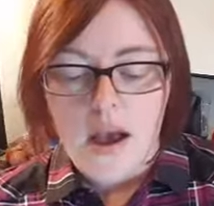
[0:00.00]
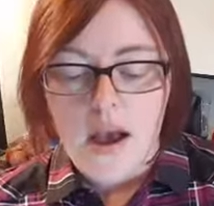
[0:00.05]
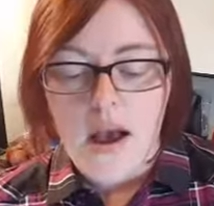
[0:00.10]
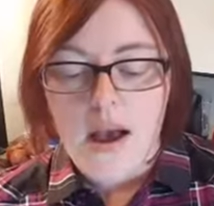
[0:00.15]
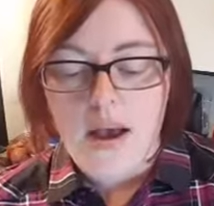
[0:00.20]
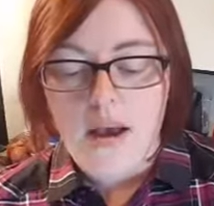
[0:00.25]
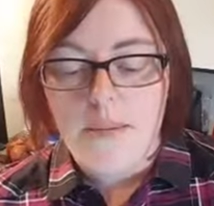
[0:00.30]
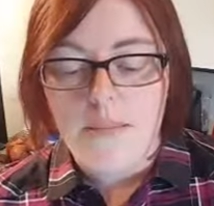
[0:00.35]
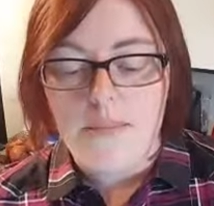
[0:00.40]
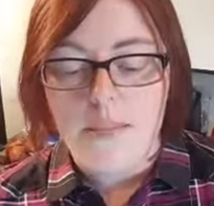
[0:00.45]

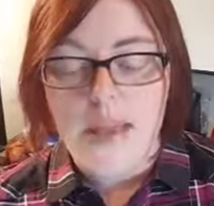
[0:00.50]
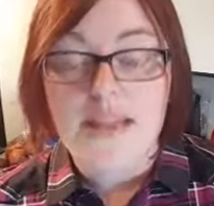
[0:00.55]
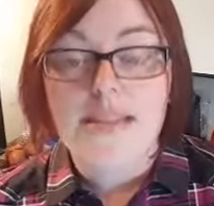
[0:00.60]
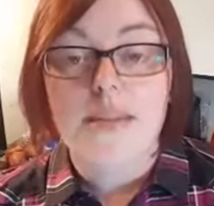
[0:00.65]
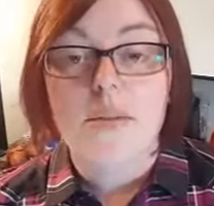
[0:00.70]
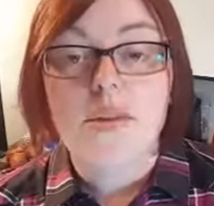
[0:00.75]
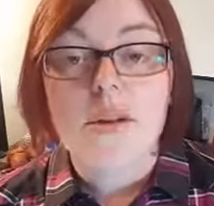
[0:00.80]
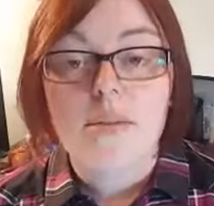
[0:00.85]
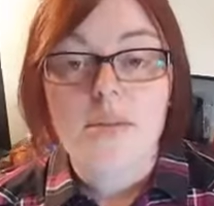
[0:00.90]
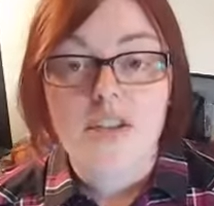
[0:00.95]
I
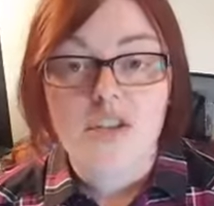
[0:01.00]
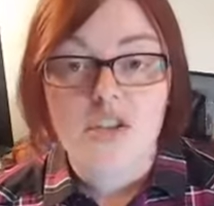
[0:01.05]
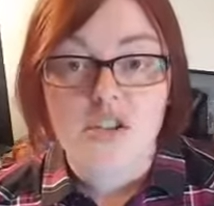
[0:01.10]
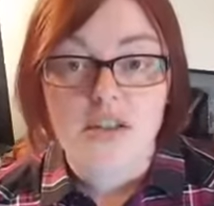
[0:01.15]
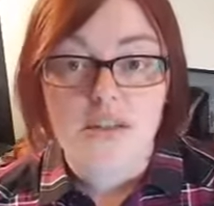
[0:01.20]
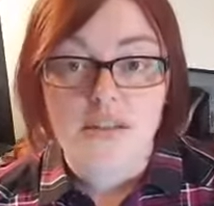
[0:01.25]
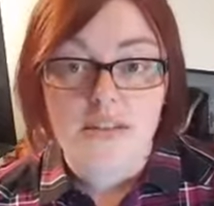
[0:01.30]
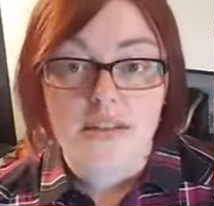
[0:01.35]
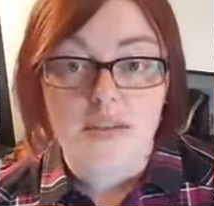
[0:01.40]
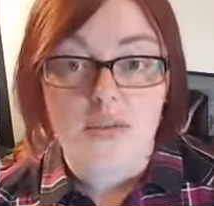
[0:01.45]
did want to
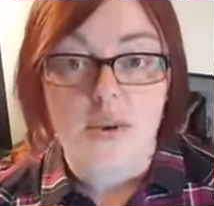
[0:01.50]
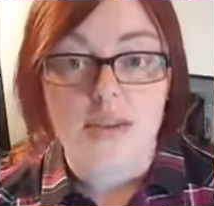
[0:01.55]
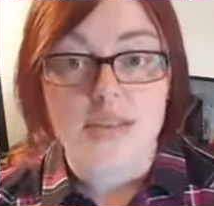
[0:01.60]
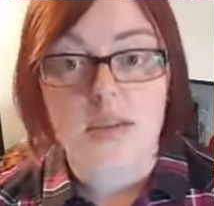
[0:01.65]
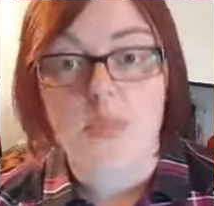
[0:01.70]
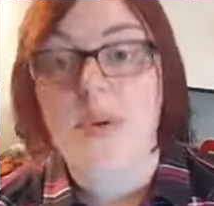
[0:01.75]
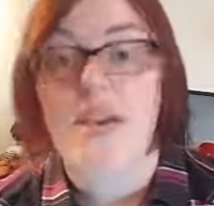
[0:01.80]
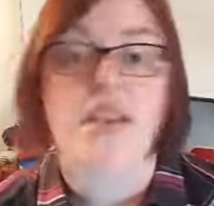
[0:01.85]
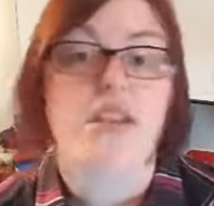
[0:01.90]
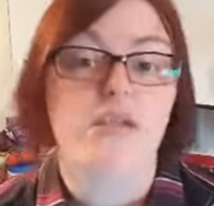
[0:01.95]
mention that this
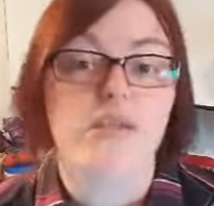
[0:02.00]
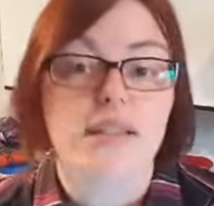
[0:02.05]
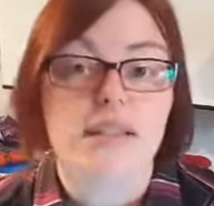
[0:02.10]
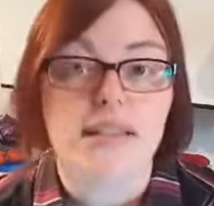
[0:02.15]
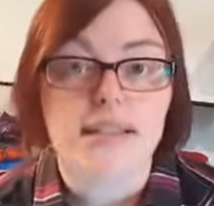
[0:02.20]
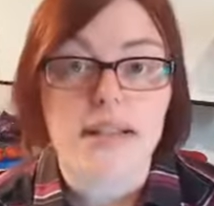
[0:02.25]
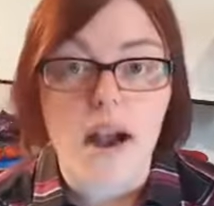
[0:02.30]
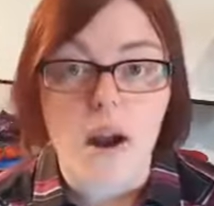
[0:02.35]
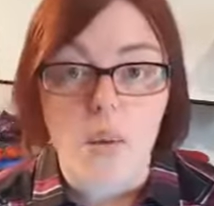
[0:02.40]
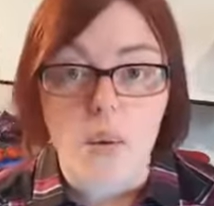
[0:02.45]
recipe
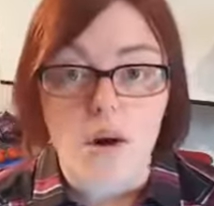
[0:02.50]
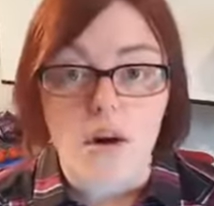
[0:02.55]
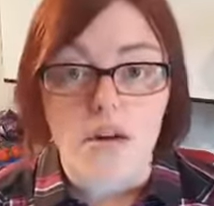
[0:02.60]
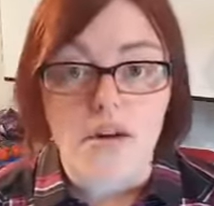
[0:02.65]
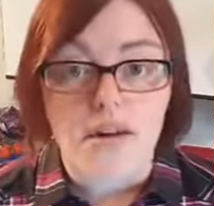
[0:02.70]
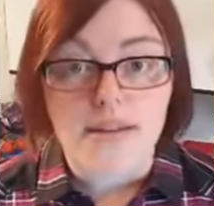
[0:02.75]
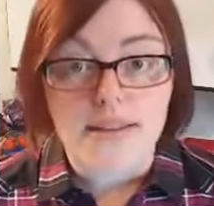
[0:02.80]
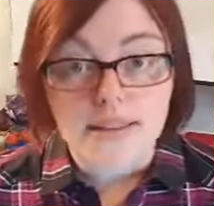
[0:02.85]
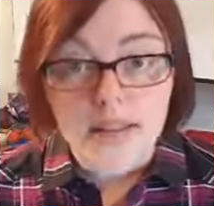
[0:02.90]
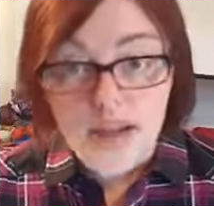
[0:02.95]
uses our
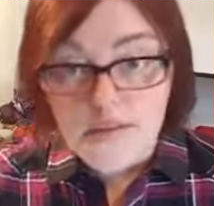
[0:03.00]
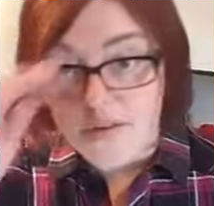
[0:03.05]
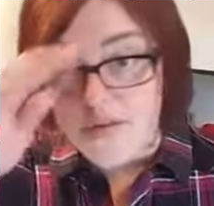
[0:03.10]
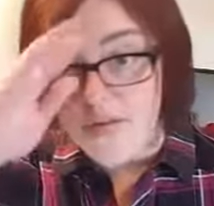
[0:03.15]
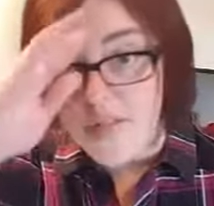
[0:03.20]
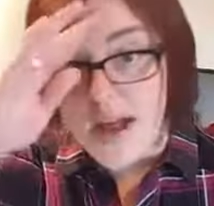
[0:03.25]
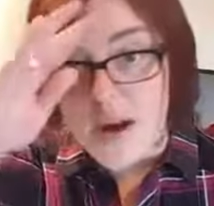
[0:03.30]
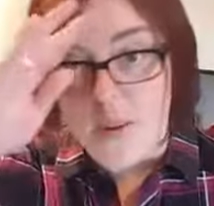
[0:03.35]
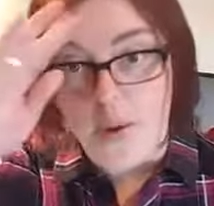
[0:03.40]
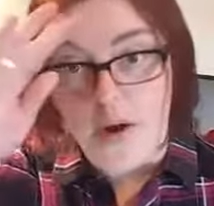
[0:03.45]
cassava
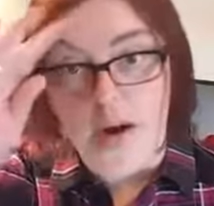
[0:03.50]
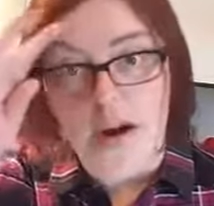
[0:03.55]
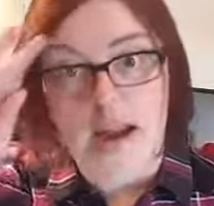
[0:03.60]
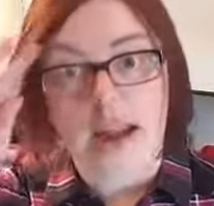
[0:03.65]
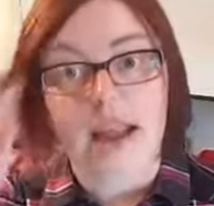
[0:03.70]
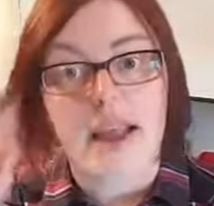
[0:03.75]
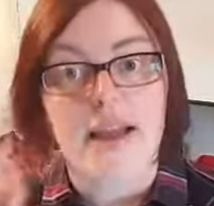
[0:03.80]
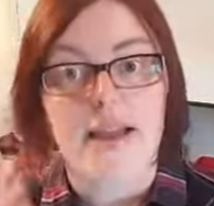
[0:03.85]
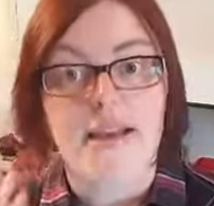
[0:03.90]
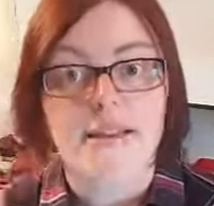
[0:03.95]
flour,
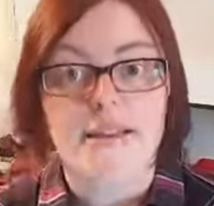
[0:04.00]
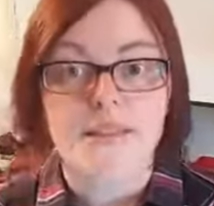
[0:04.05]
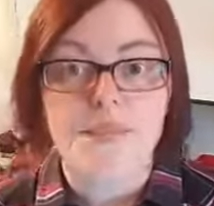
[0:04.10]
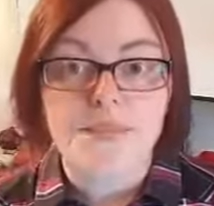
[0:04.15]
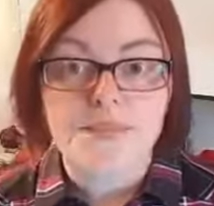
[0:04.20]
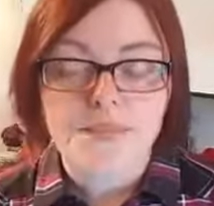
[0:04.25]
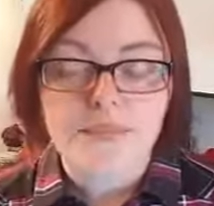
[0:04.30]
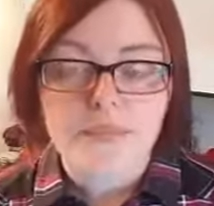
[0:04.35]
and